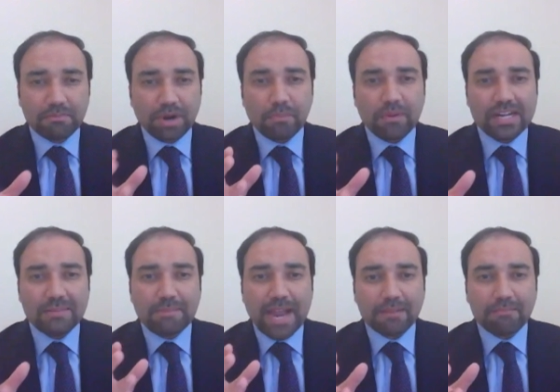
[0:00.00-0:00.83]
properly
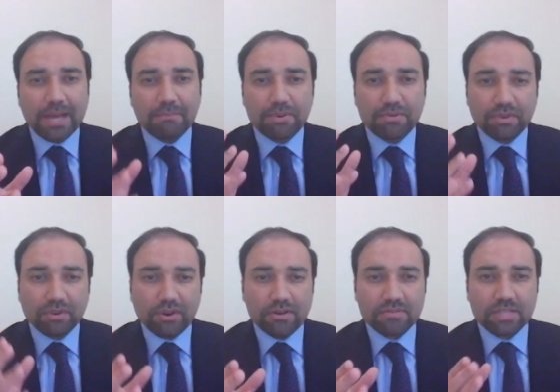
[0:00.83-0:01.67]
backed by proof of
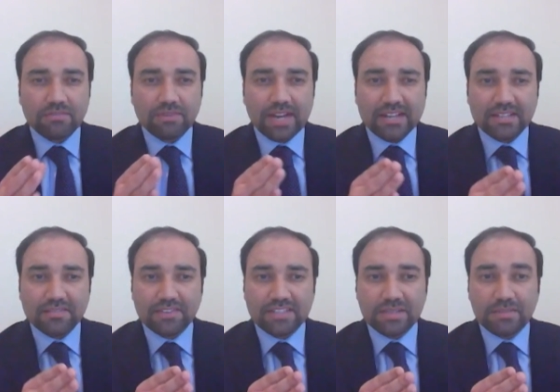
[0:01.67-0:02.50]
concept, financial
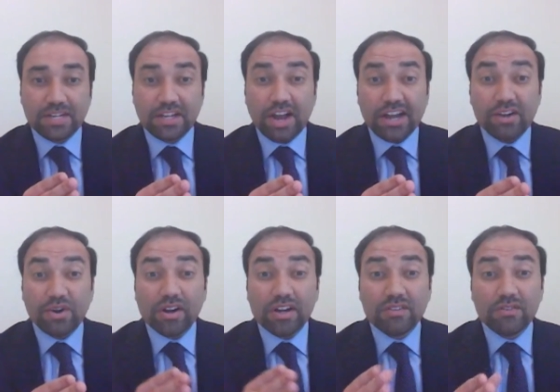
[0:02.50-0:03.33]
feasibility, and
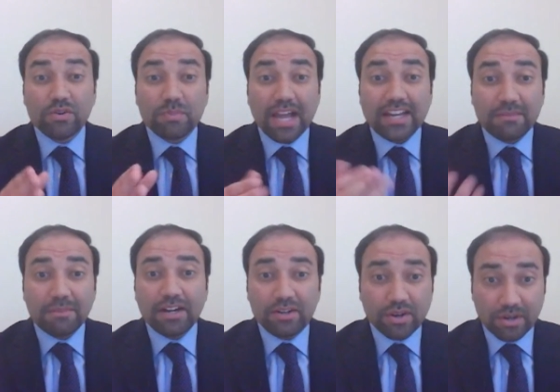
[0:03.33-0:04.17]
not reviewed by any
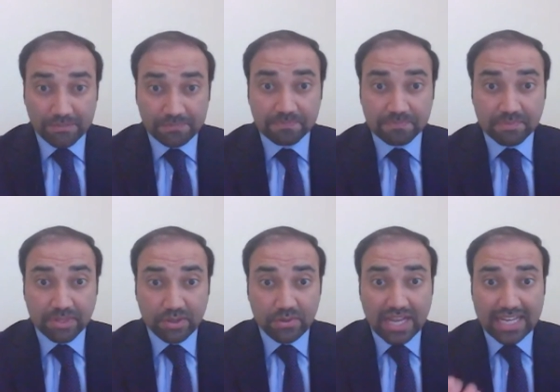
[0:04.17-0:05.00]
mentor,
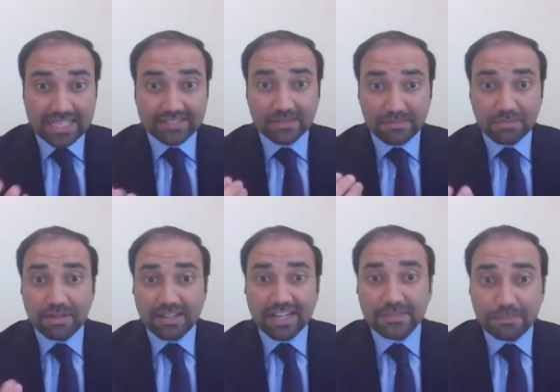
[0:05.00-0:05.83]
you know, any subject
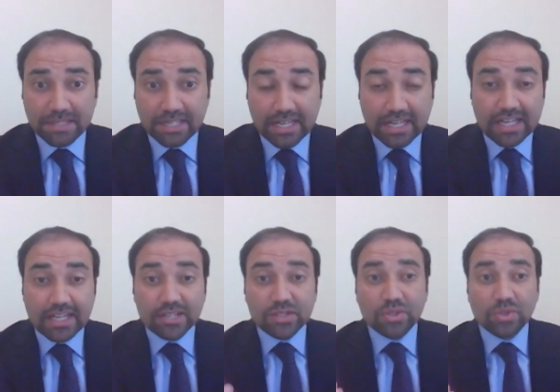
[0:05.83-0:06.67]
matter expert.
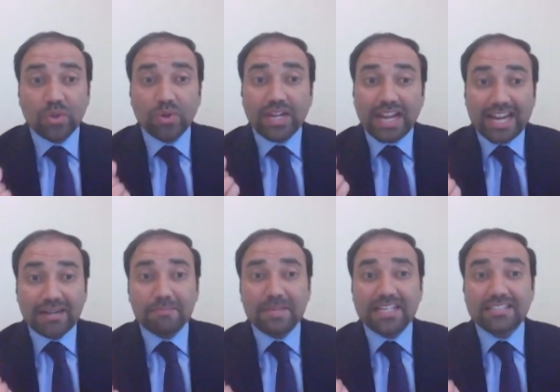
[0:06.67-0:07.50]
So
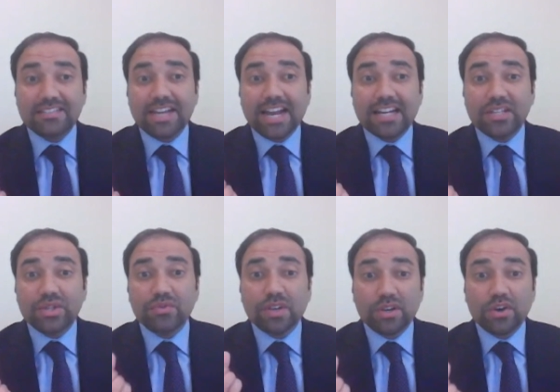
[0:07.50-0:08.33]
it means that
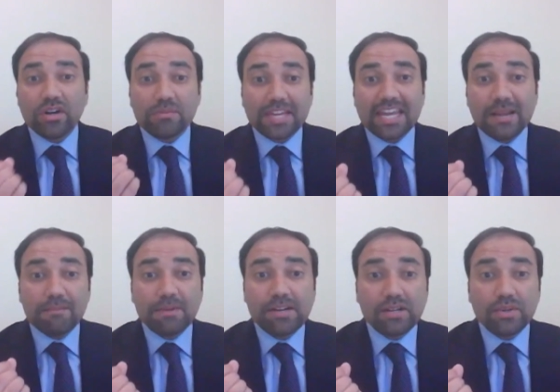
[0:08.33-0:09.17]
not
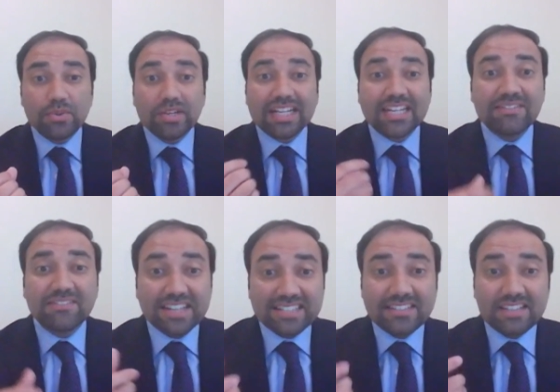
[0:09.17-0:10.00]
able to
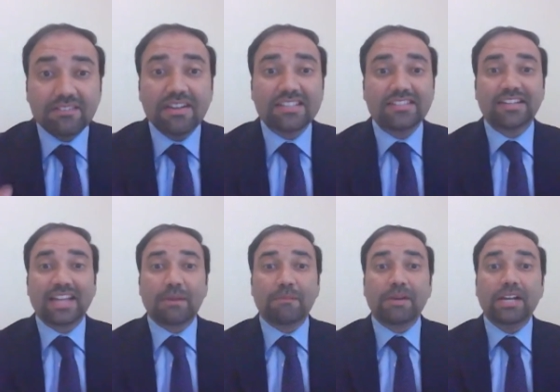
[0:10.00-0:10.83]
convince the venture
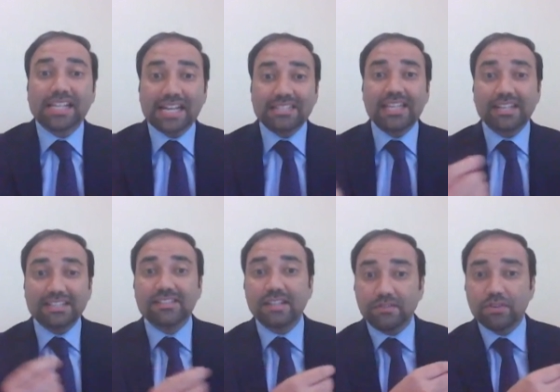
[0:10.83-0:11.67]
capital. Yes, it
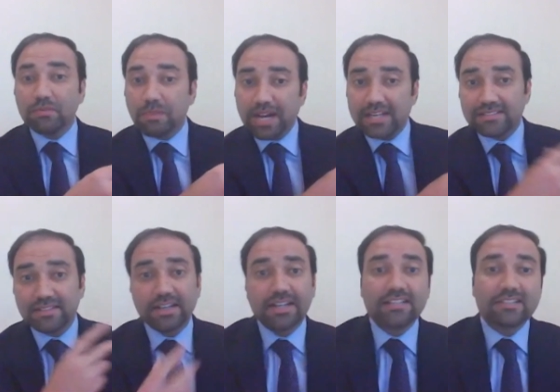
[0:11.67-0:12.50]
is reviewed by a
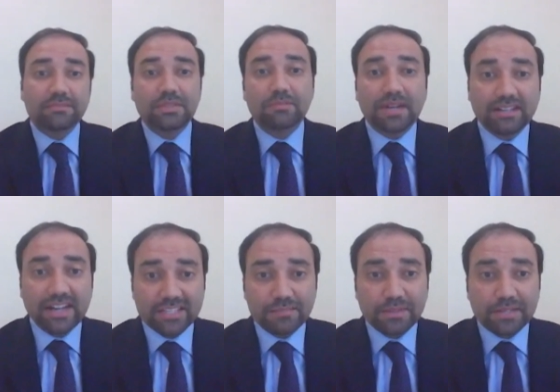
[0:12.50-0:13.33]
certain subject matter
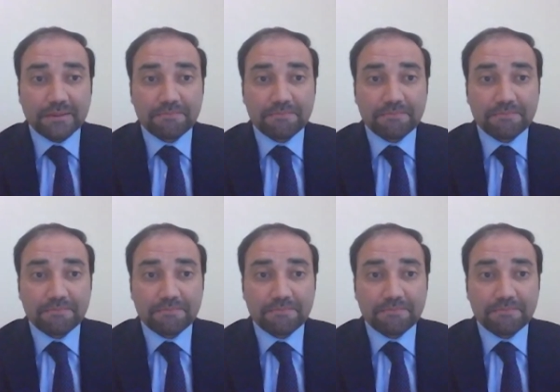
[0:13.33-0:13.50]
expert,